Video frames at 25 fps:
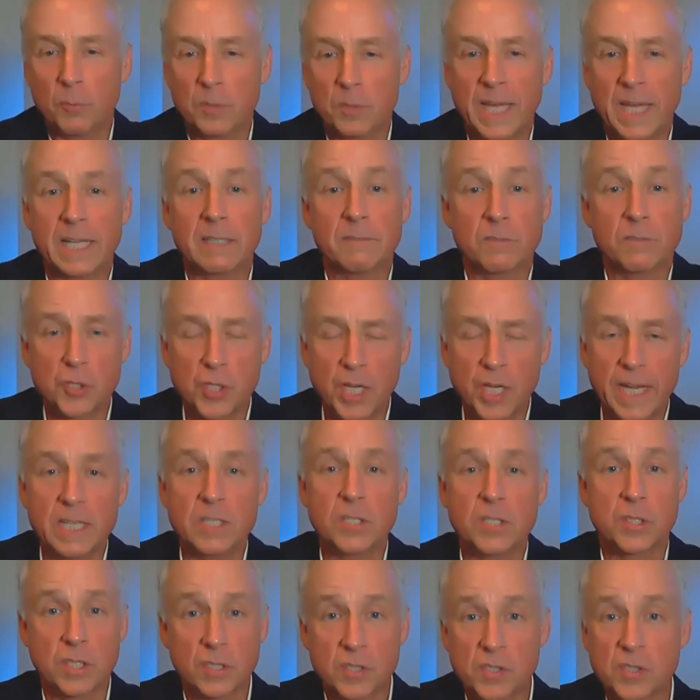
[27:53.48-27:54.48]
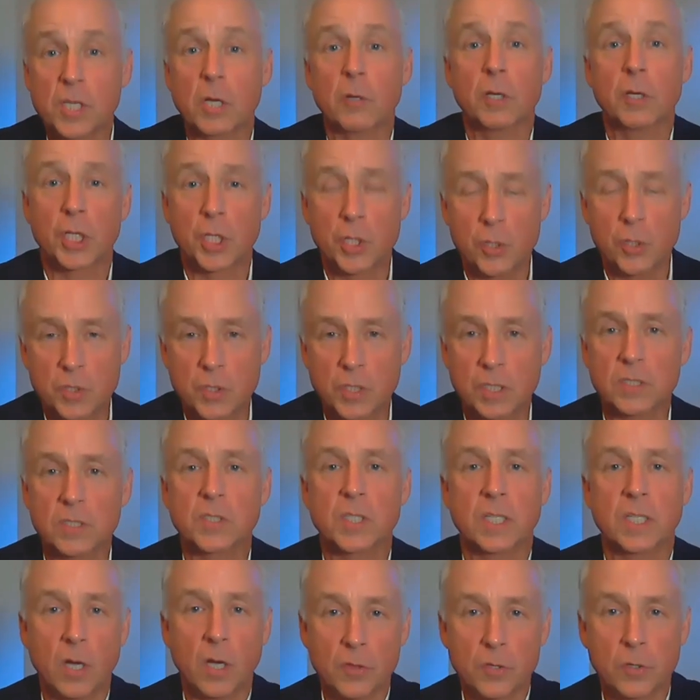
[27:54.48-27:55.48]
would that have changed the Syracuses
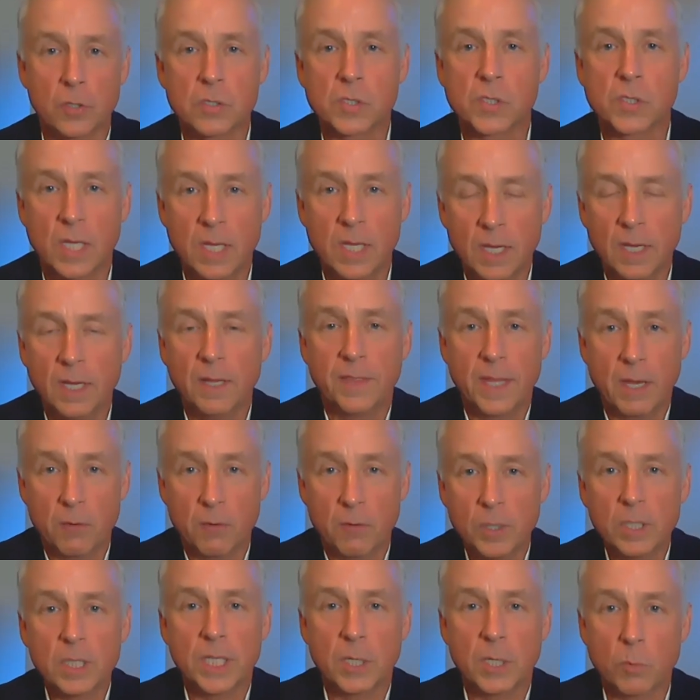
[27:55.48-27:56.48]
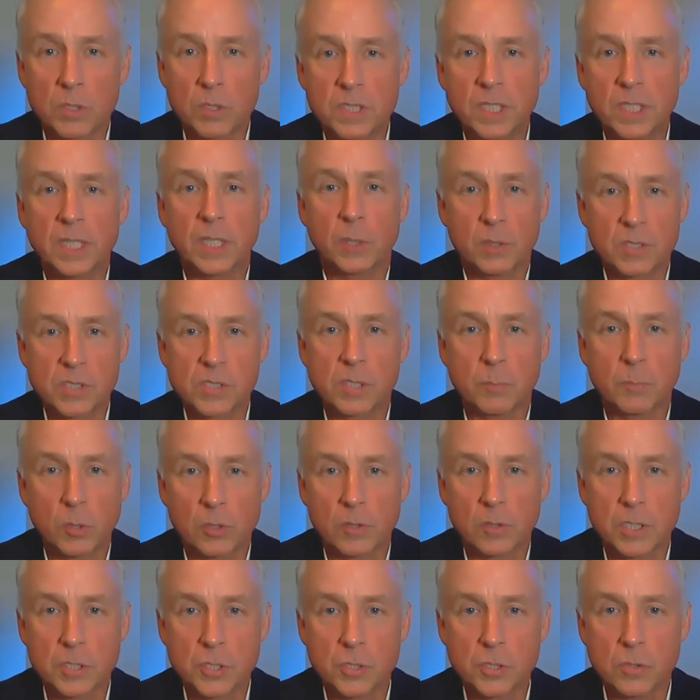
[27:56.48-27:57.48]
and others that really were dealing with
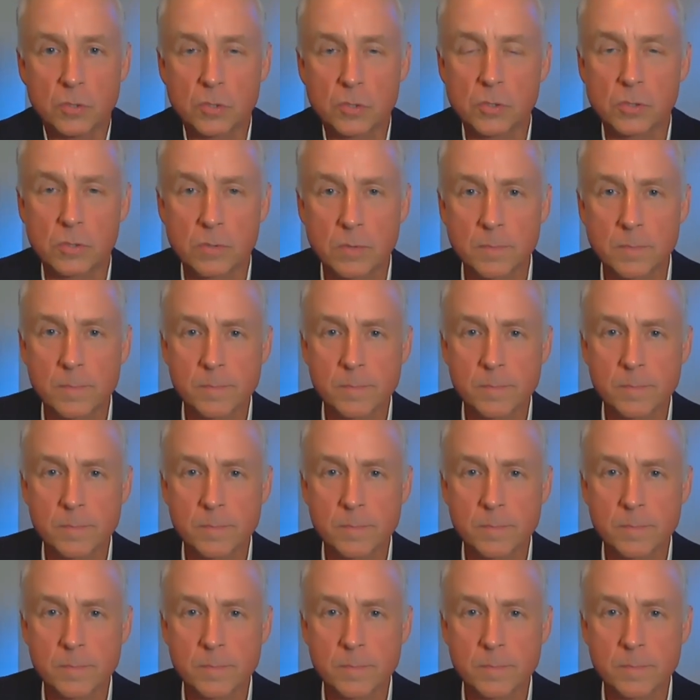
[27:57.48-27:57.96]
similar issues?